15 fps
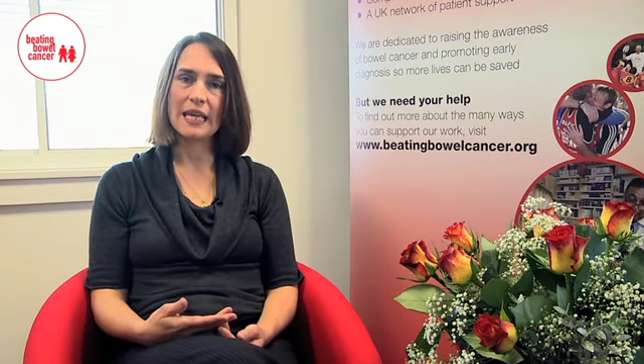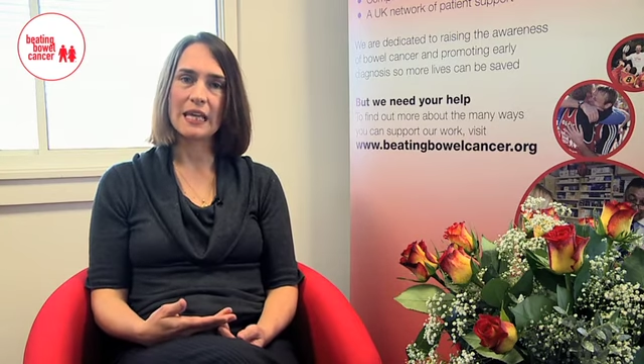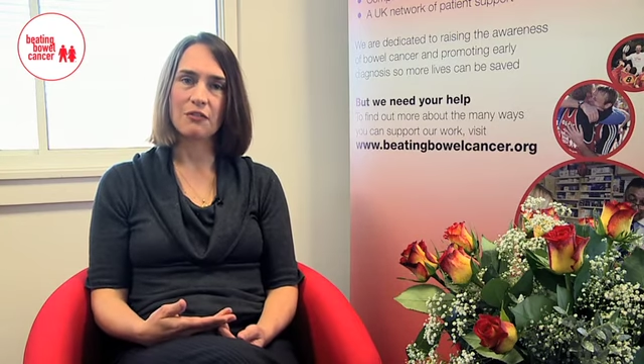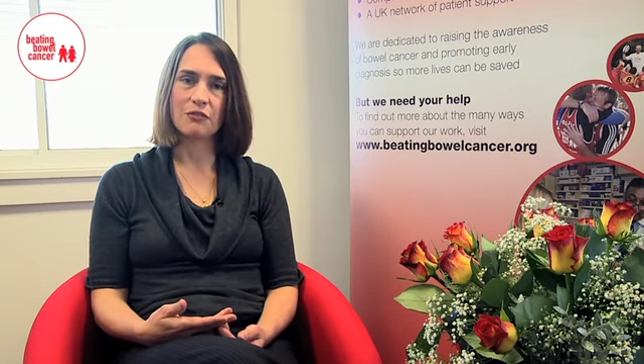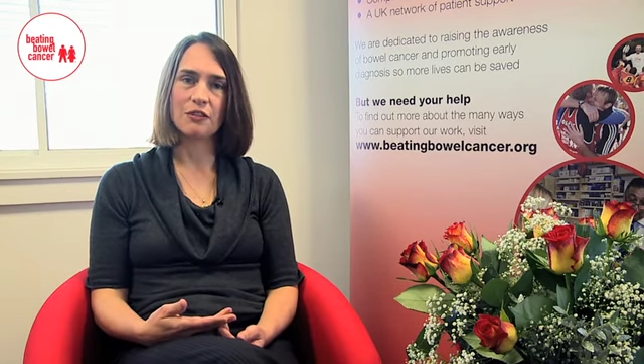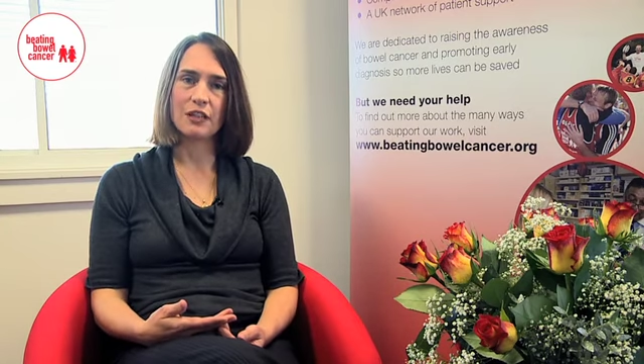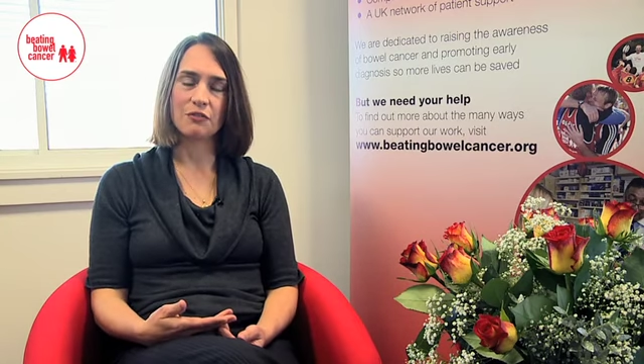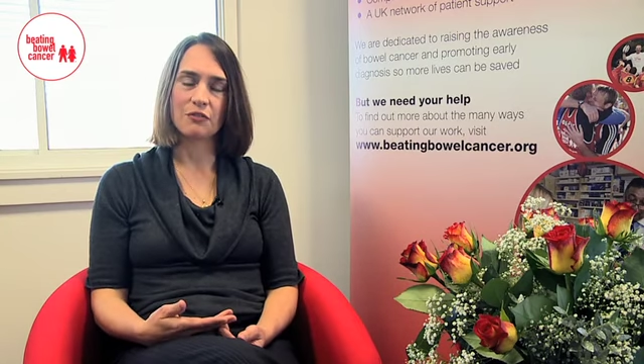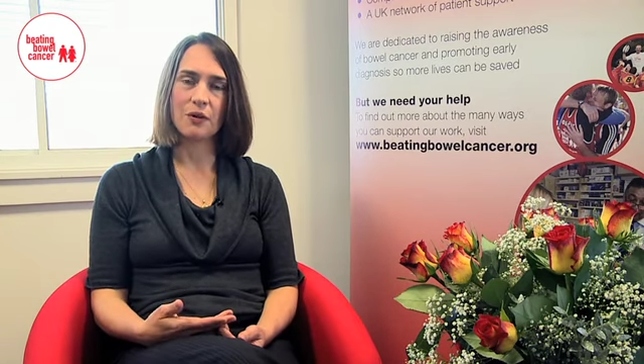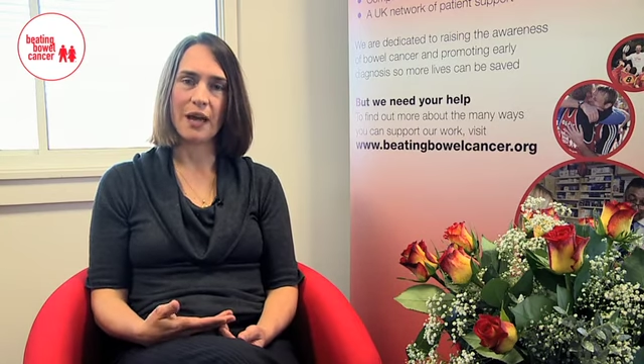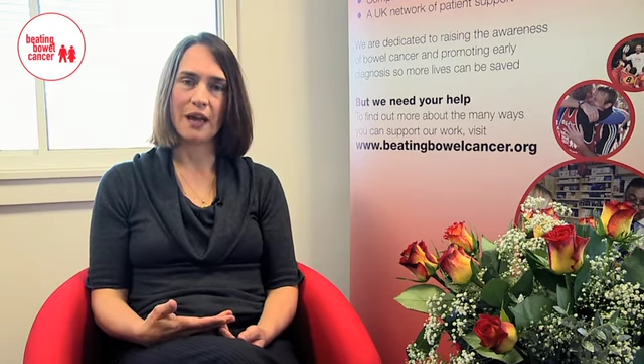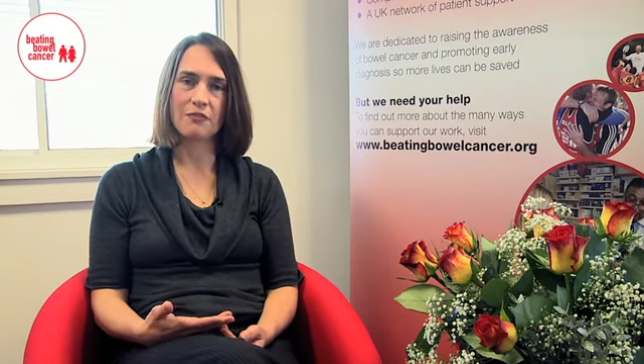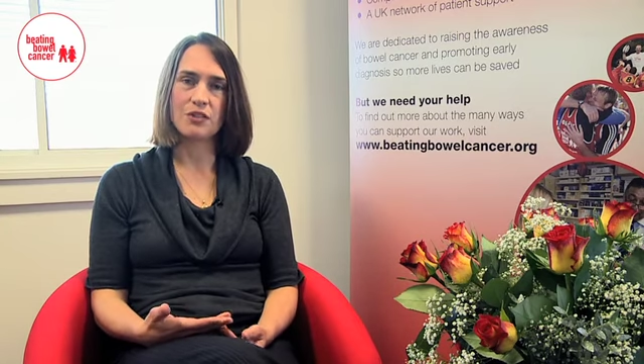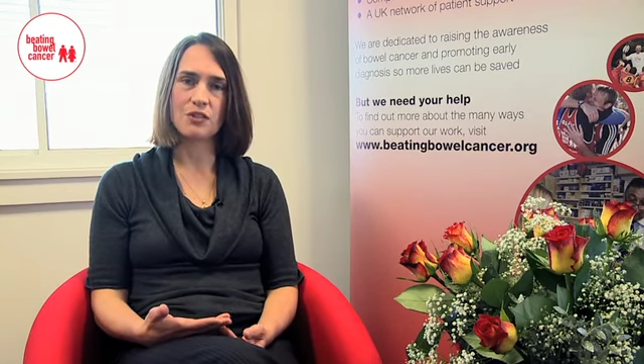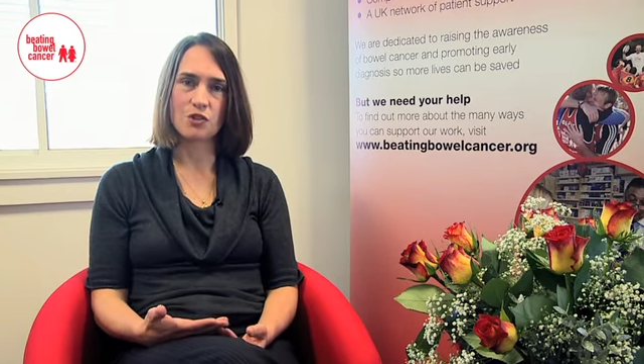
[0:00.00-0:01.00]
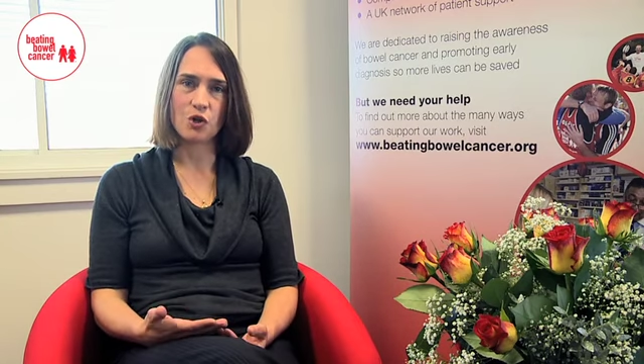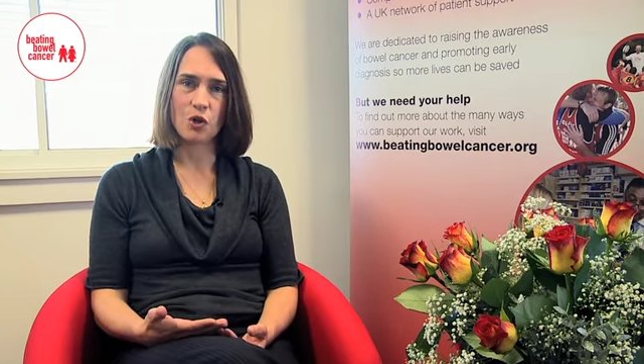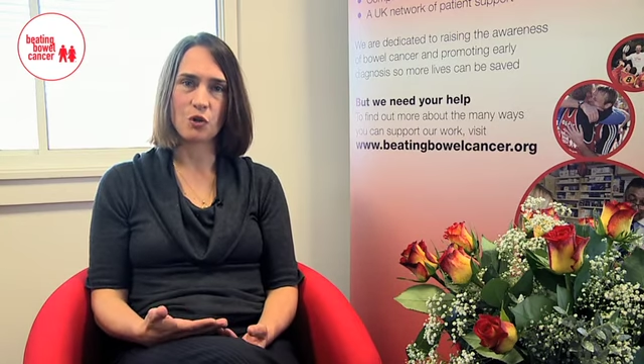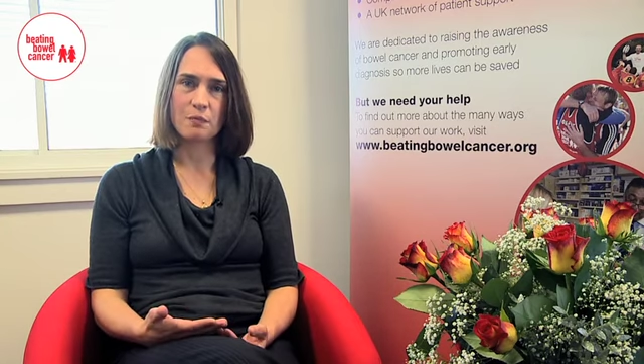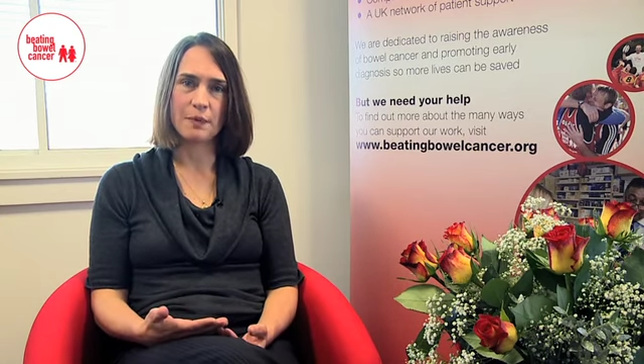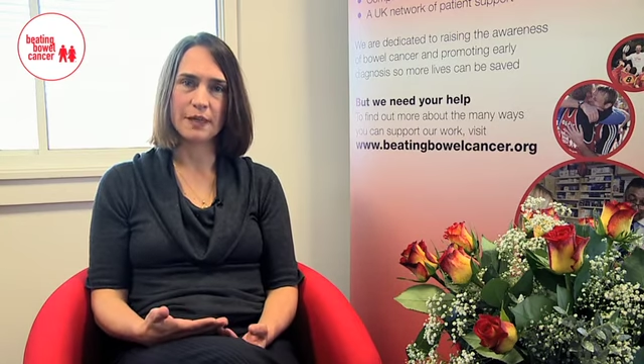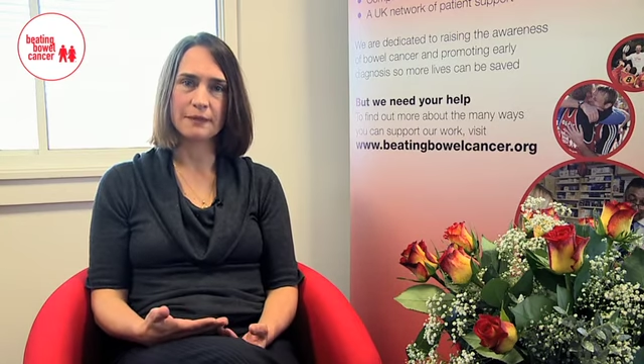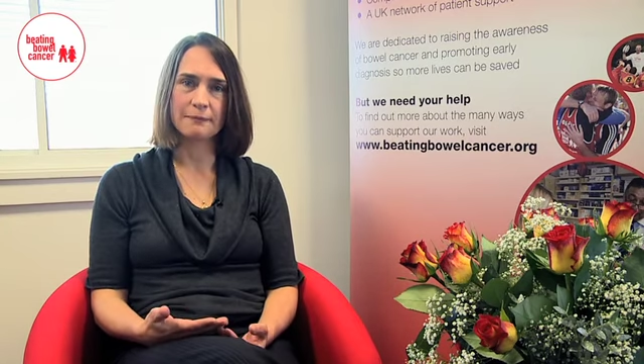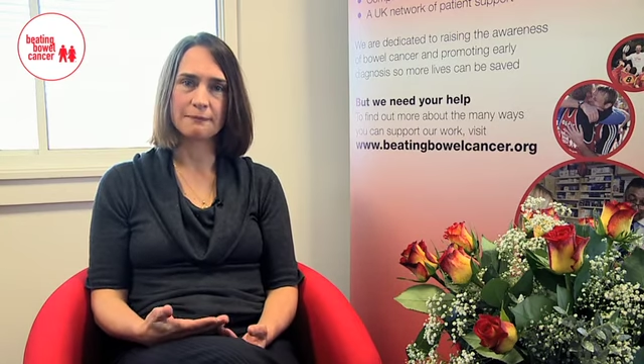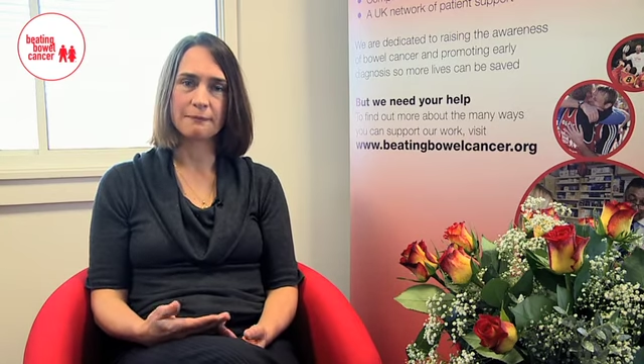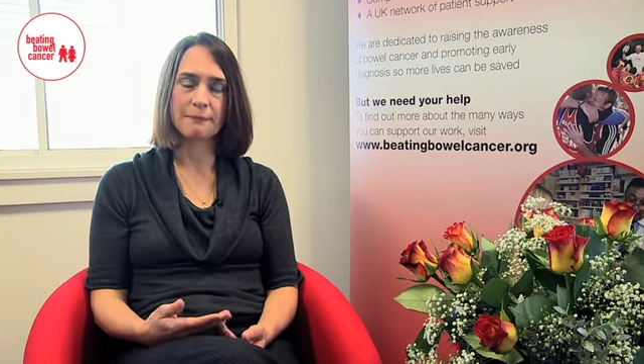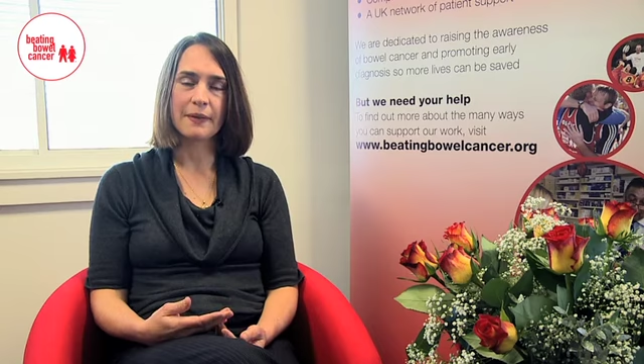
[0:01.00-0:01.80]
even if you have a stoma.